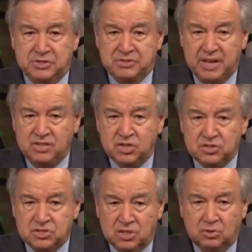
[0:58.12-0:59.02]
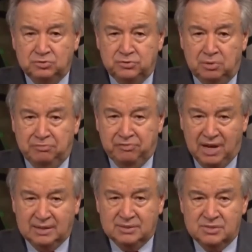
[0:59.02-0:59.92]
is in the danger zone from
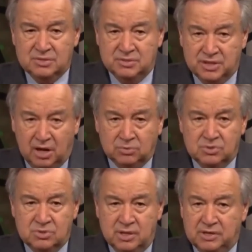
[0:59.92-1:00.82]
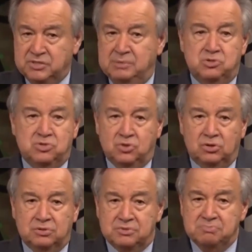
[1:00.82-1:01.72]
floods, droughts, extreme
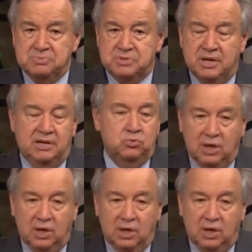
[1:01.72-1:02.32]
storms,